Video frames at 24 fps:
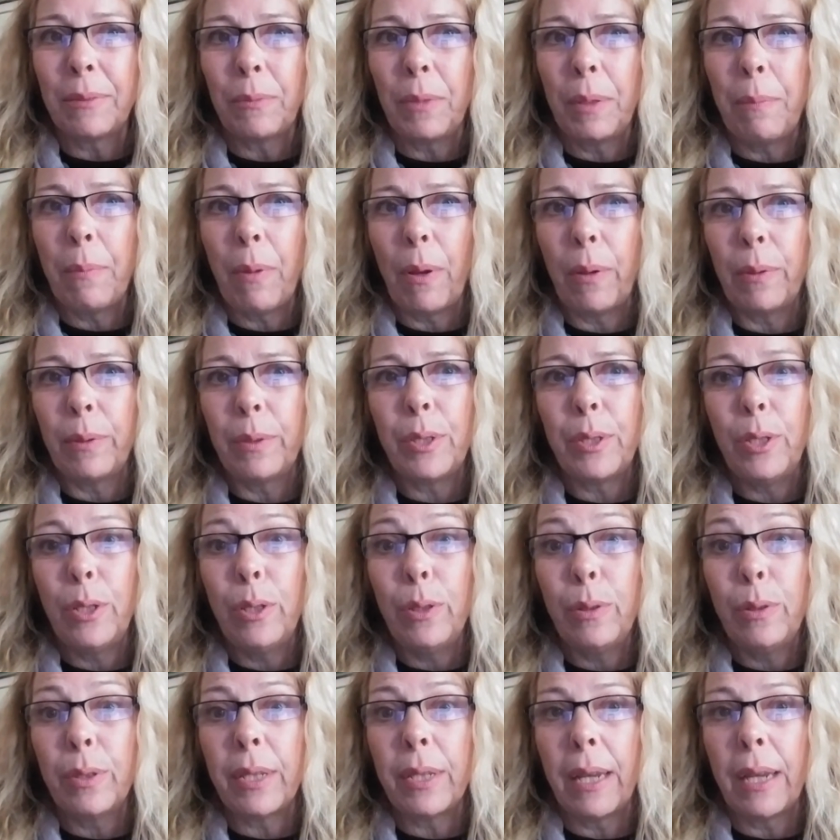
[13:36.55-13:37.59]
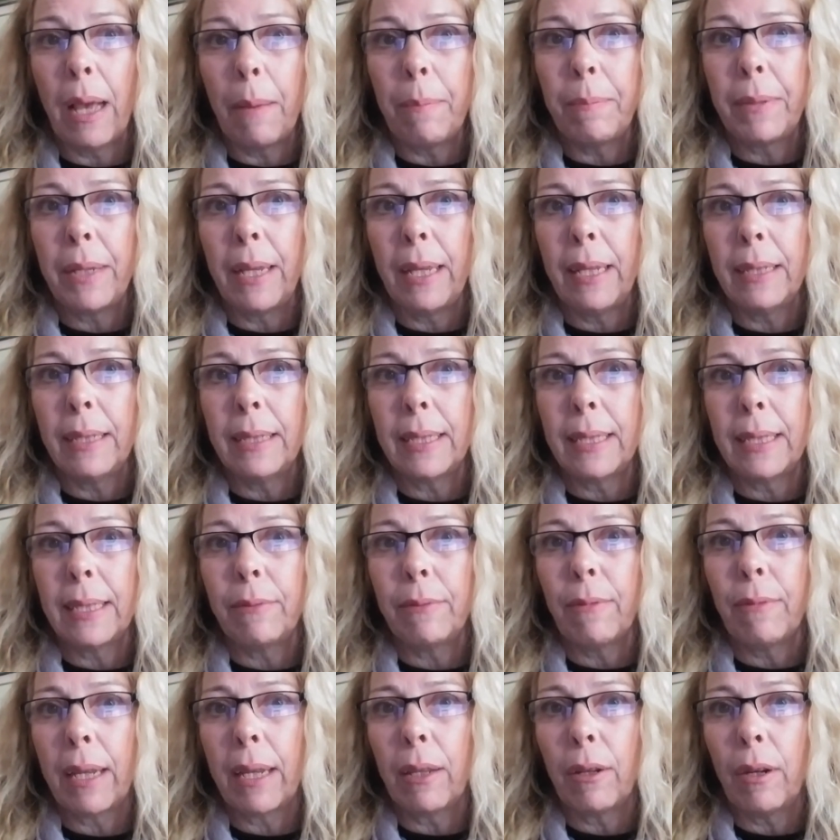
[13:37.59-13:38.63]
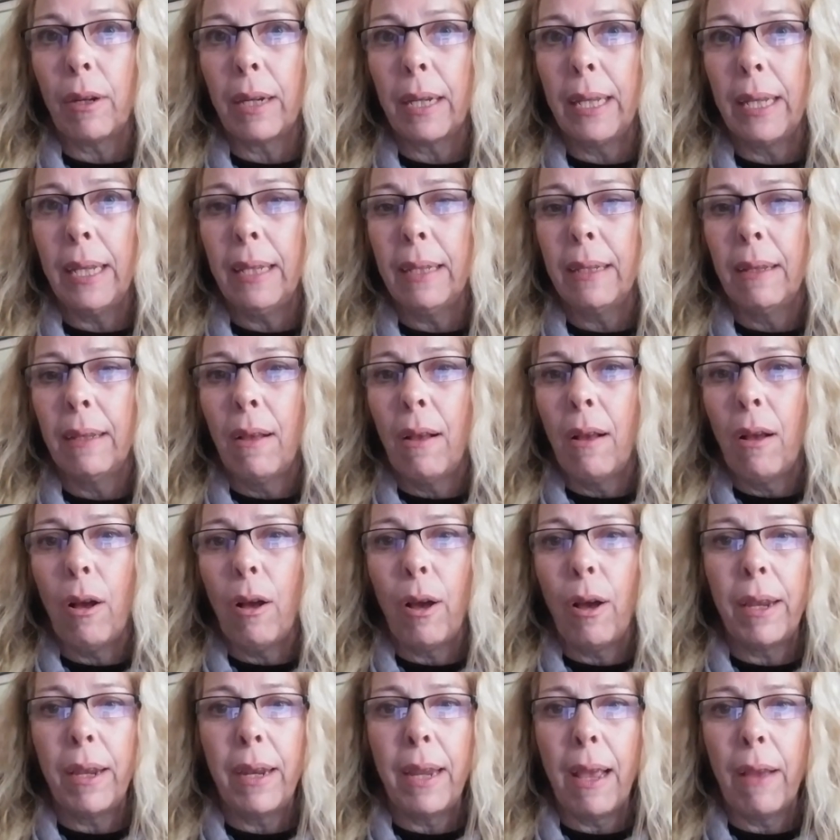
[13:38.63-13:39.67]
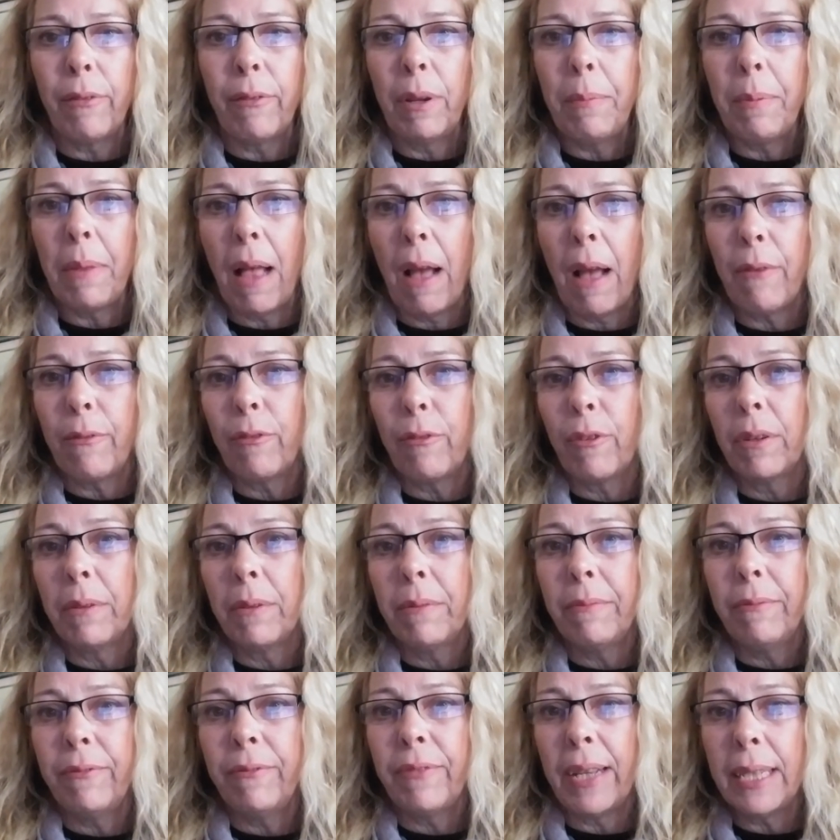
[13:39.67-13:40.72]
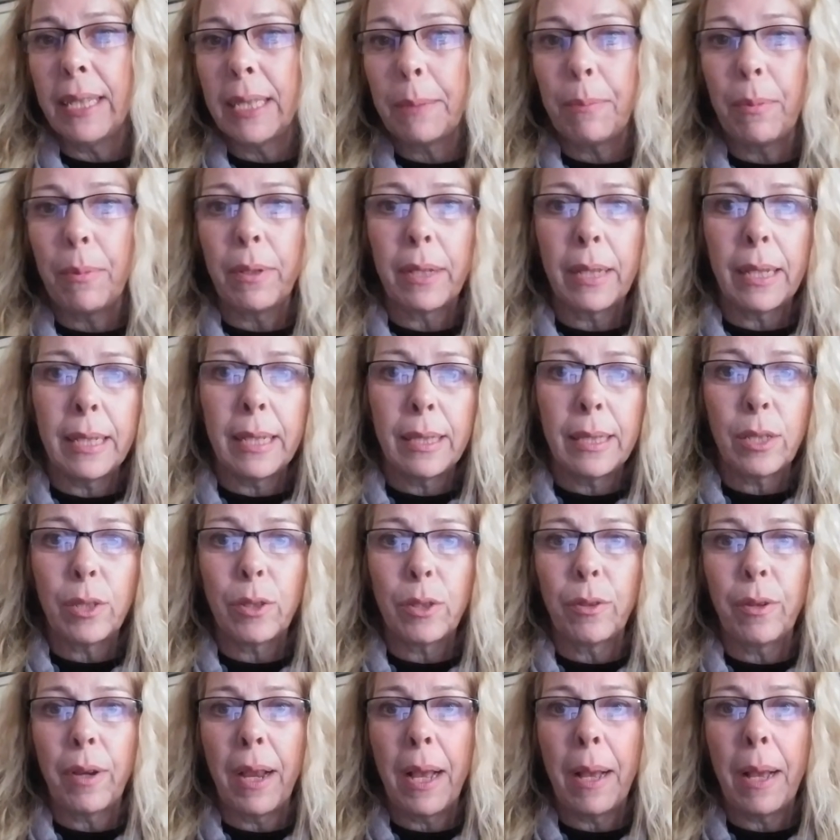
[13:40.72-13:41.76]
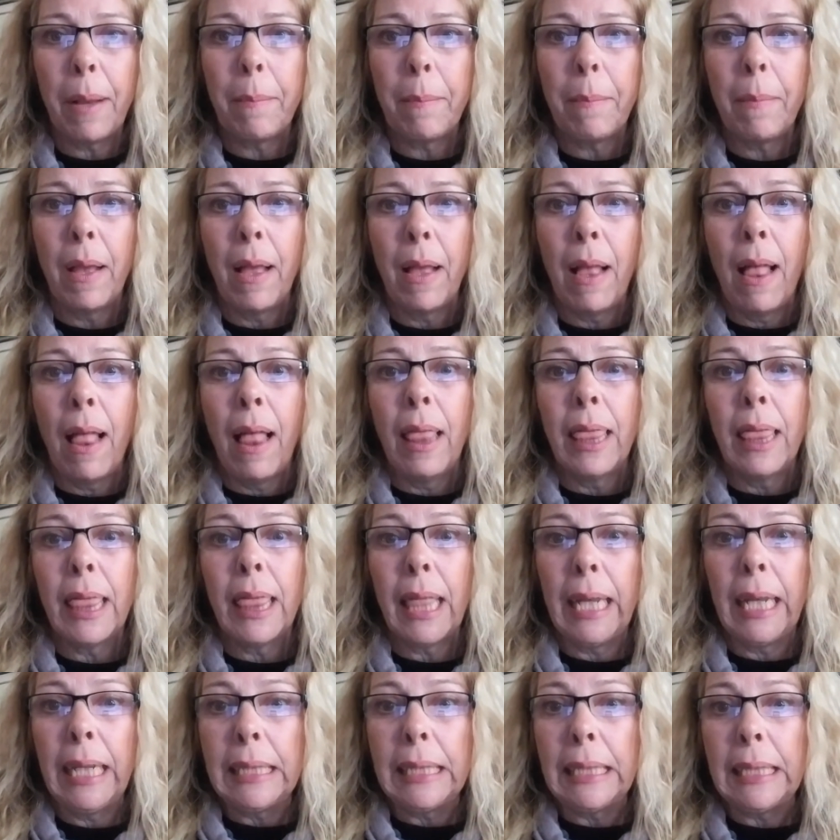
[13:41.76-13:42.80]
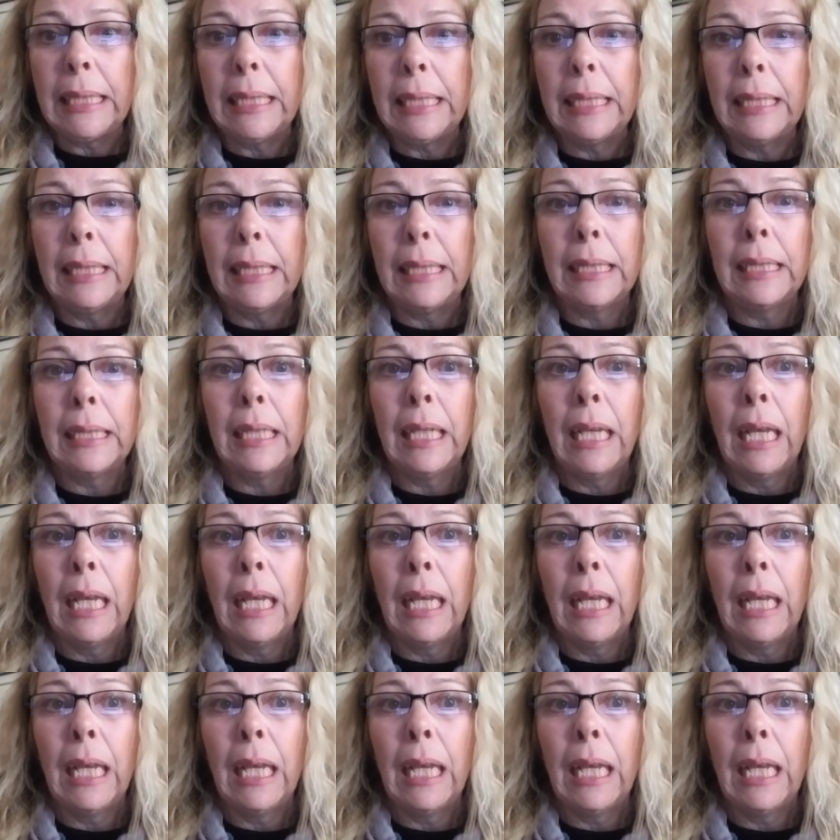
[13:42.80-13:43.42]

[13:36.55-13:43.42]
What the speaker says: We post news and updates regularly on every platform: Facebook, Instagram, LinkedIn,